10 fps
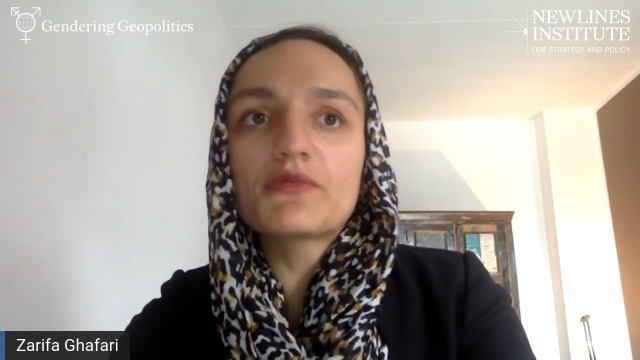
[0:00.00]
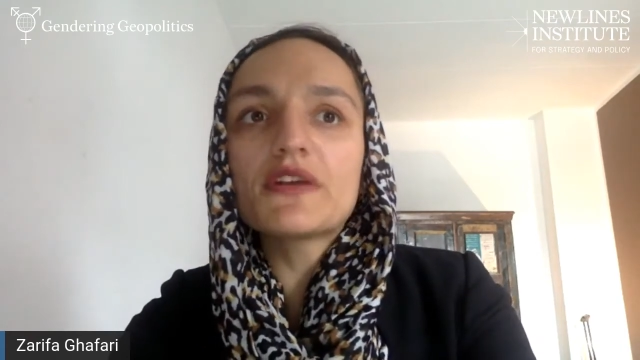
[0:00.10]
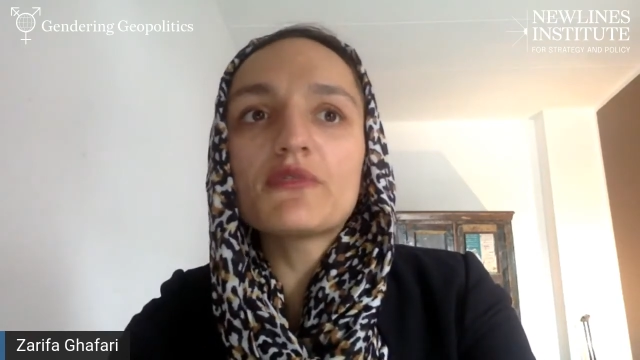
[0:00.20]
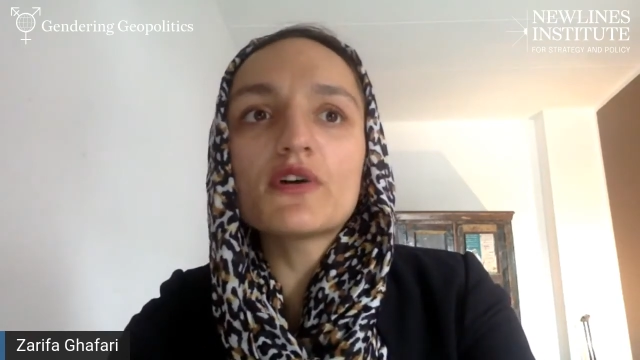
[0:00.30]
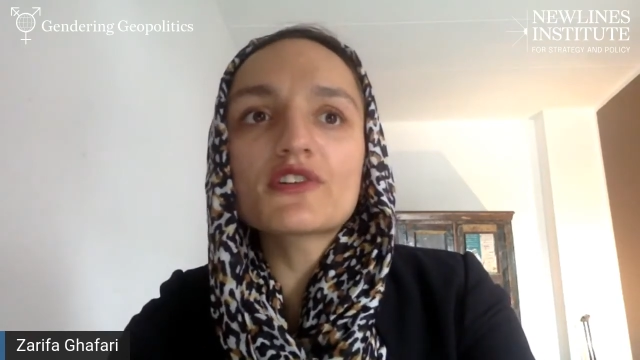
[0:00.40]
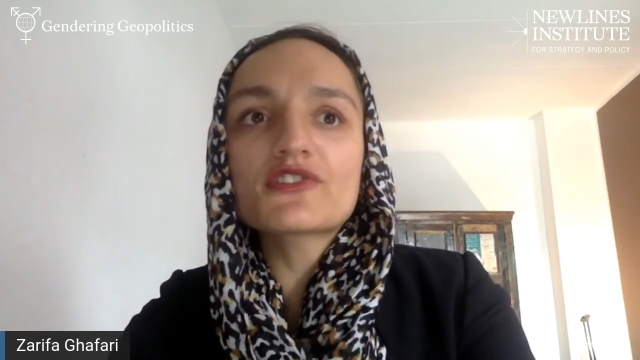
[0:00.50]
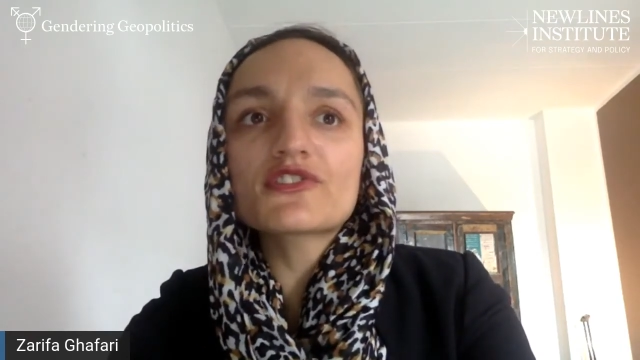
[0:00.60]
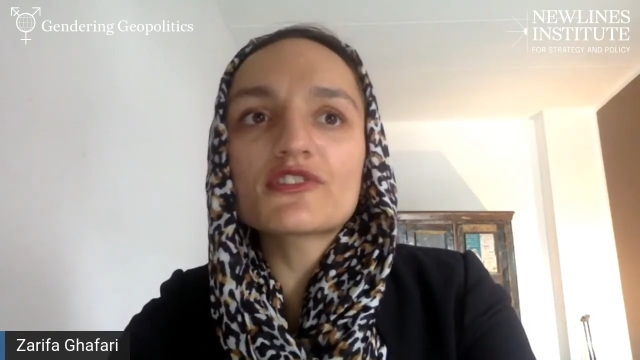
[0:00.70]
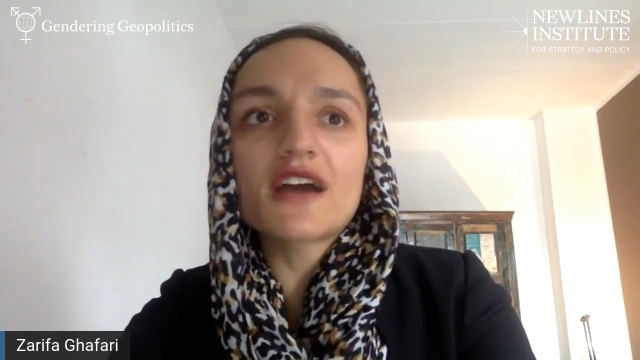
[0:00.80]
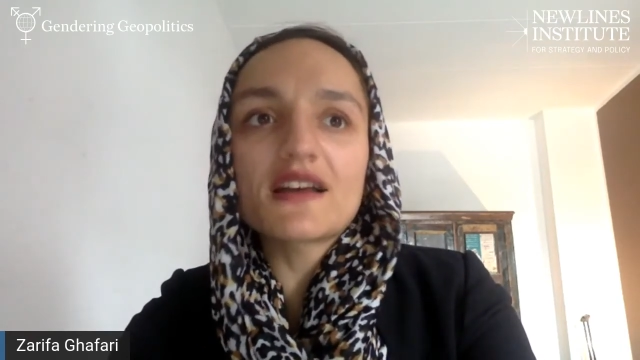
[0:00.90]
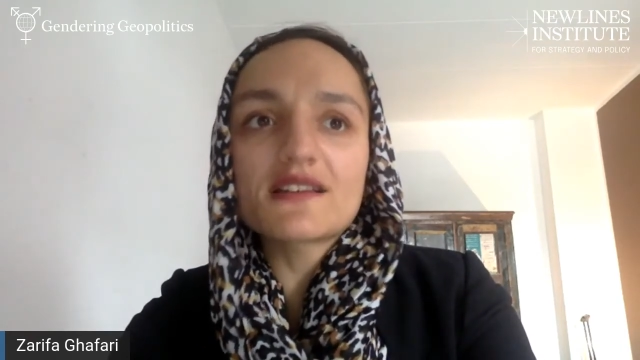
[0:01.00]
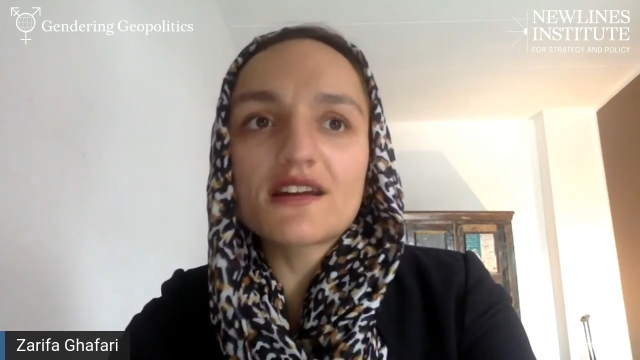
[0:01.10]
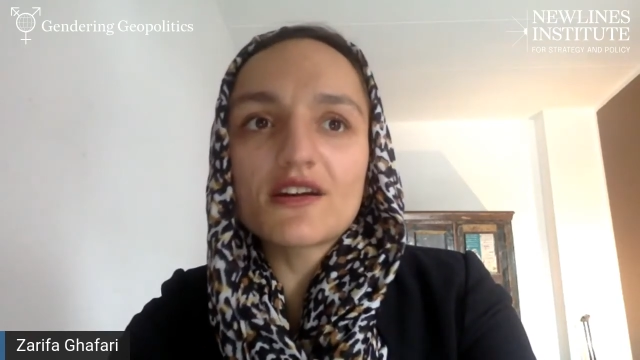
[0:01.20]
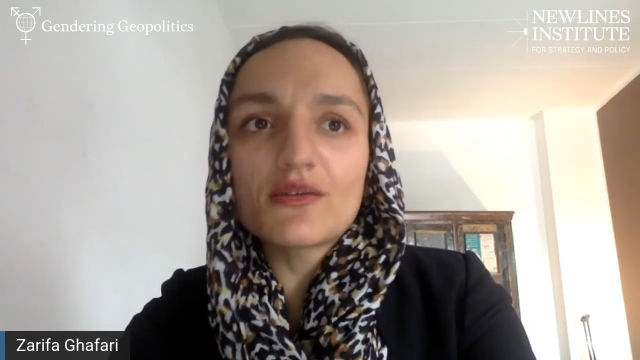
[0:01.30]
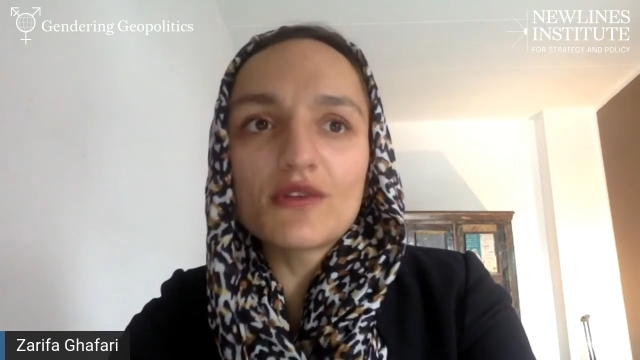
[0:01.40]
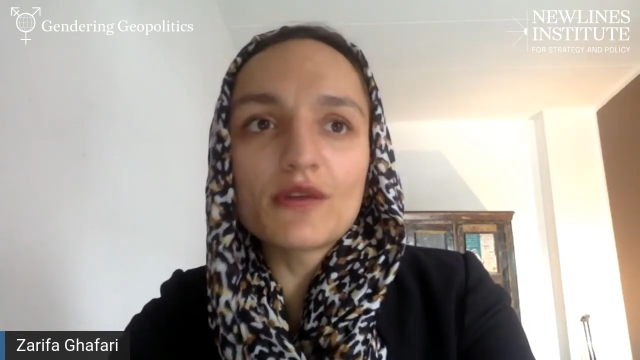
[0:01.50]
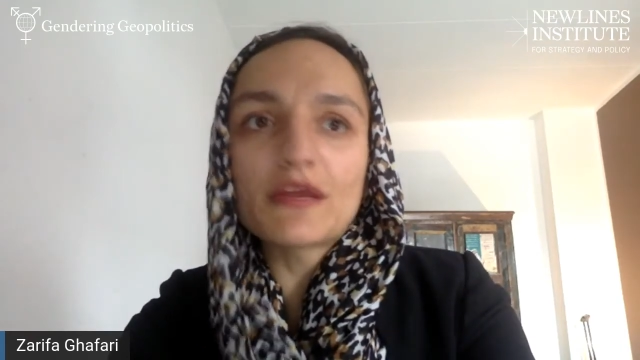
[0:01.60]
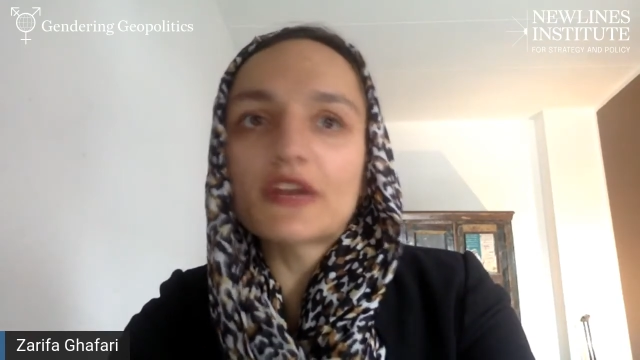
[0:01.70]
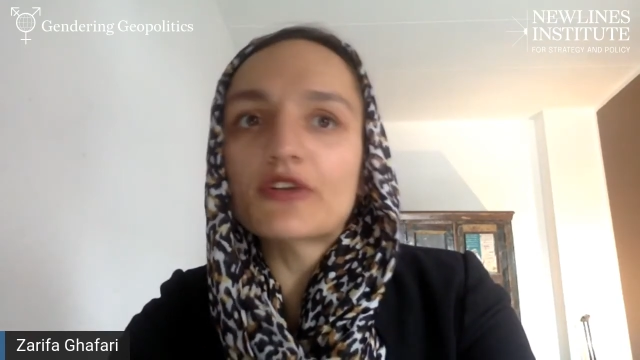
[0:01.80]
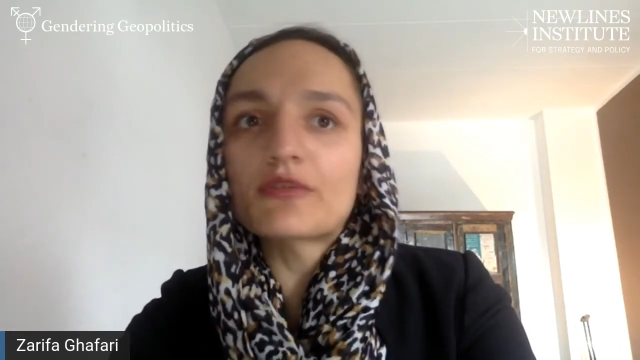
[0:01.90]
We watched Hazara
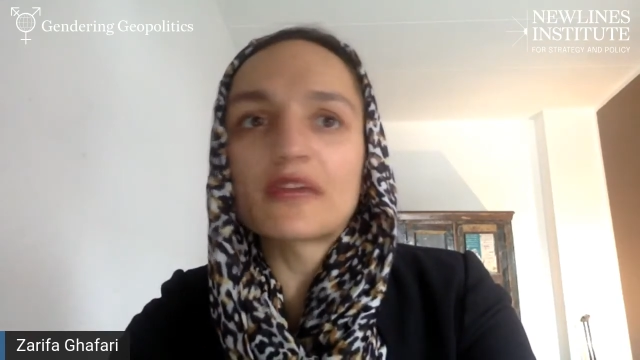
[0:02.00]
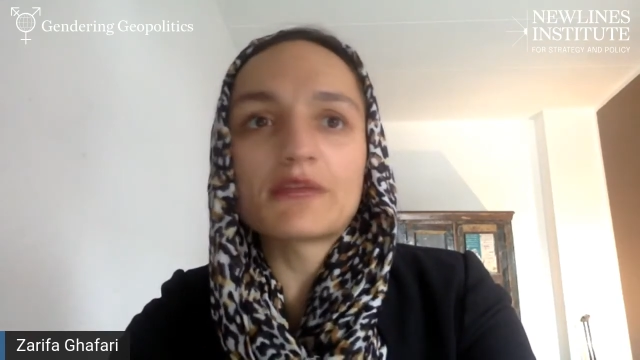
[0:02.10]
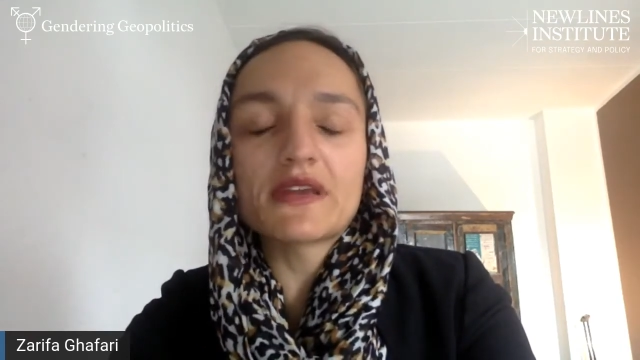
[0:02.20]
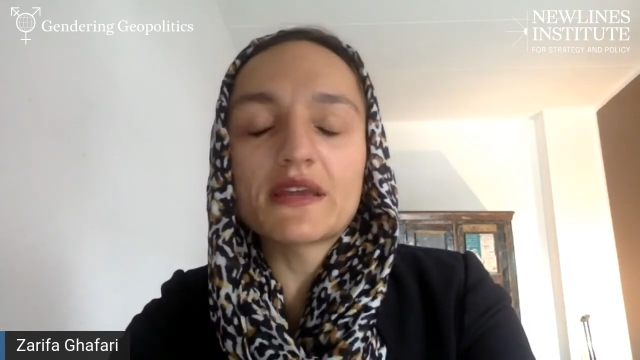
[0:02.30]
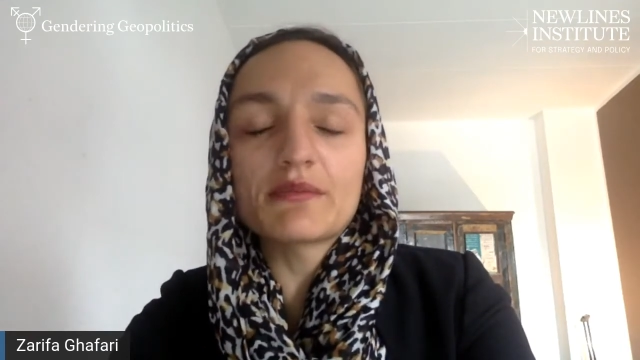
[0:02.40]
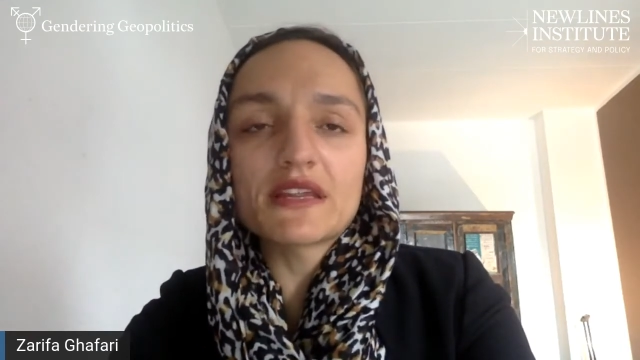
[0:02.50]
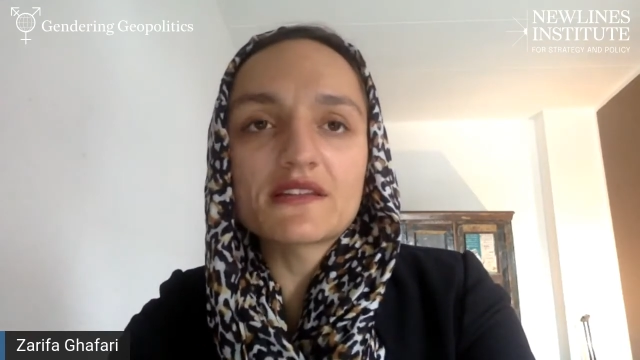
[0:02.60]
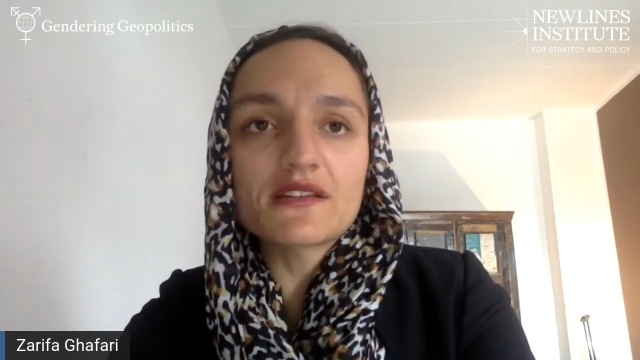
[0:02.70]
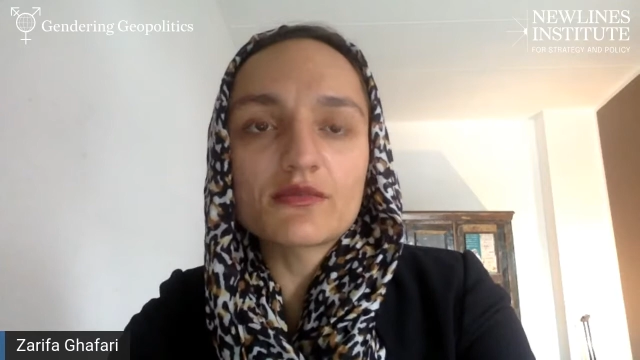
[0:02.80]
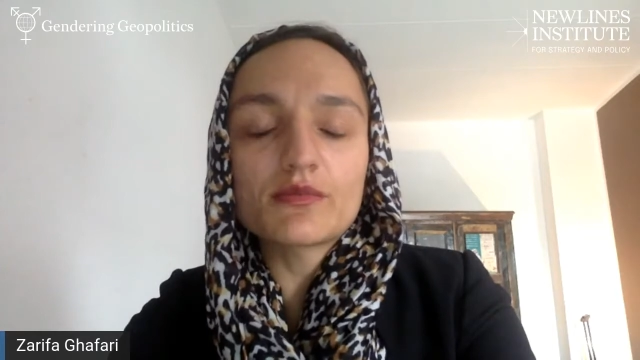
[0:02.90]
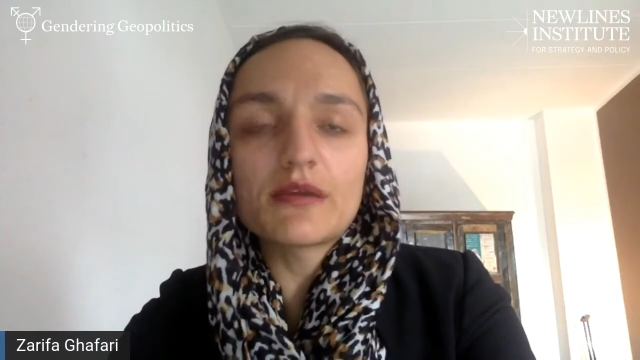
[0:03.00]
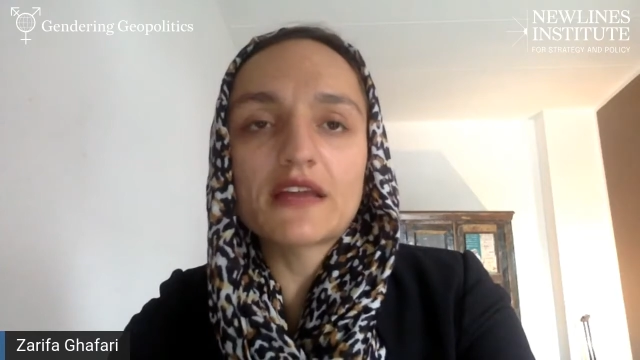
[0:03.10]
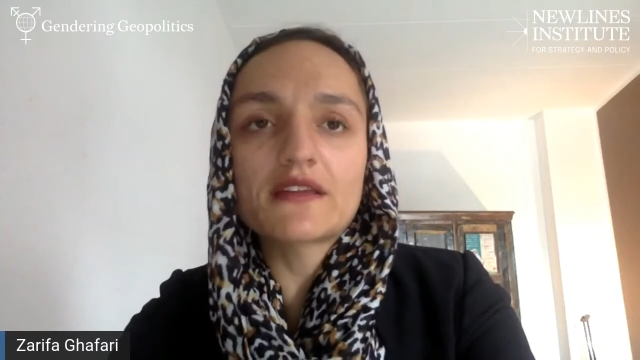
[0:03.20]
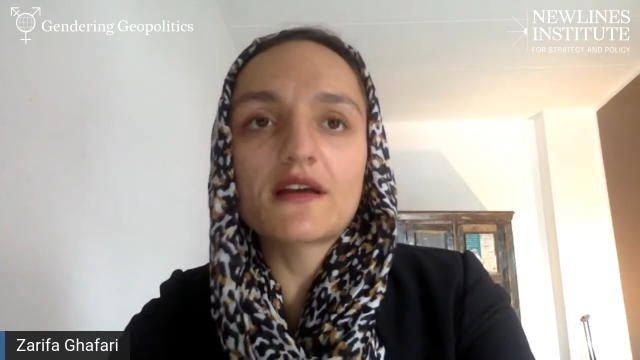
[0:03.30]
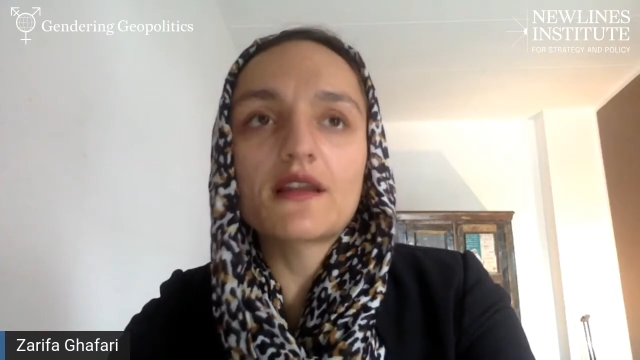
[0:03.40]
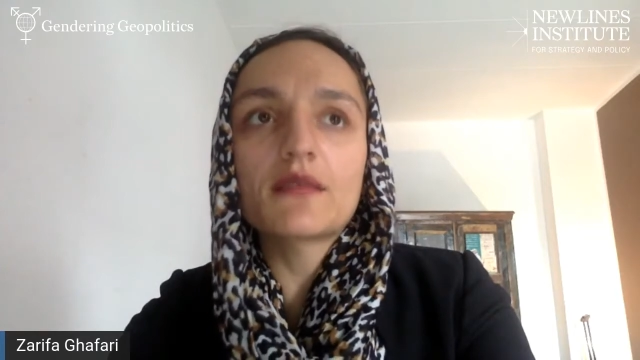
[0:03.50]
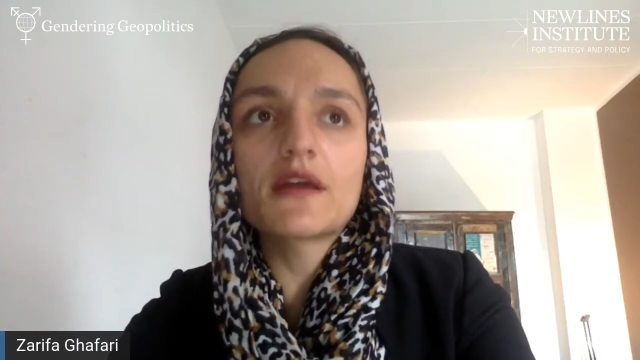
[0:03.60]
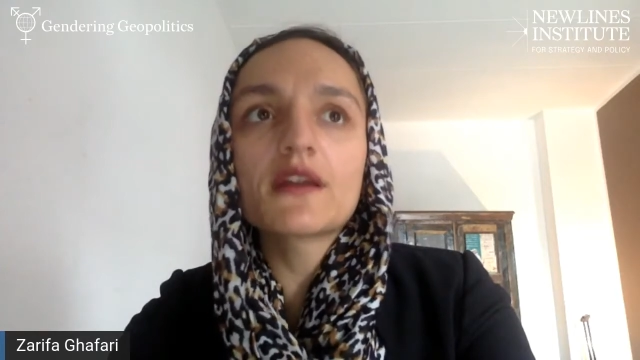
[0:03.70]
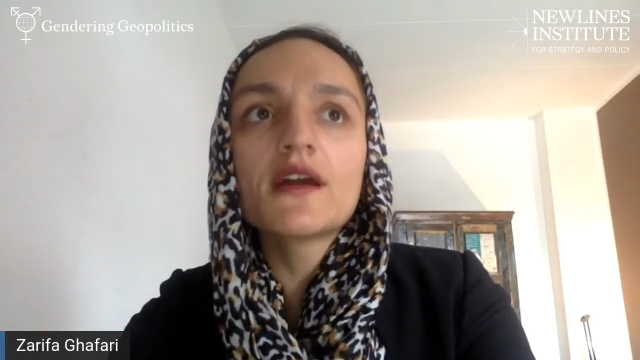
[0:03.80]
women or men being beaten by Taliban.